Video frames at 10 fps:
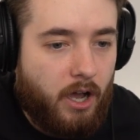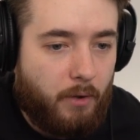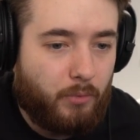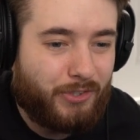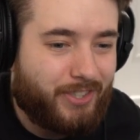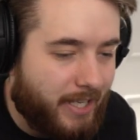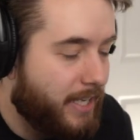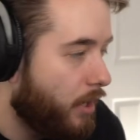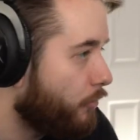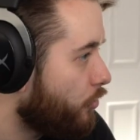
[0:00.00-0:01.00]
Um, we'll
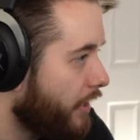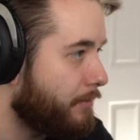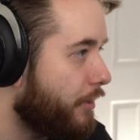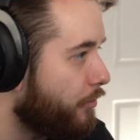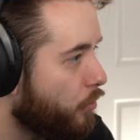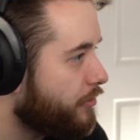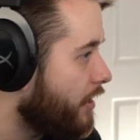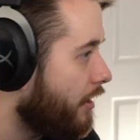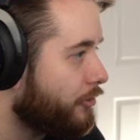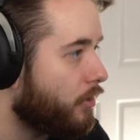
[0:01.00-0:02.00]
see. I'll try and get my thoughts
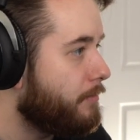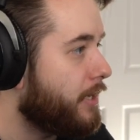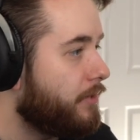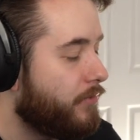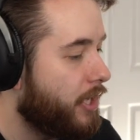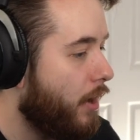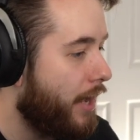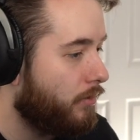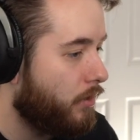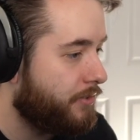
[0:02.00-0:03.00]
out, try and make a video
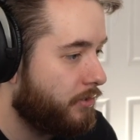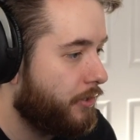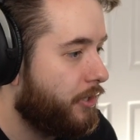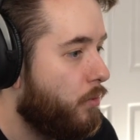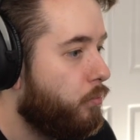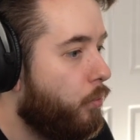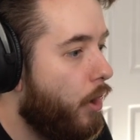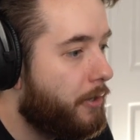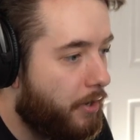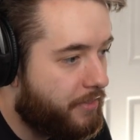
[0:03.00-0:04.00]
analyzing, like, you know,
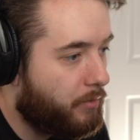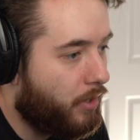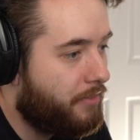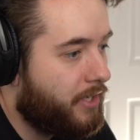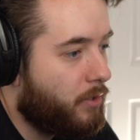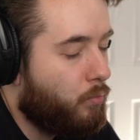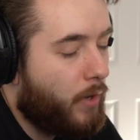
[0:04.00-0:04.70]
why do I think what I think?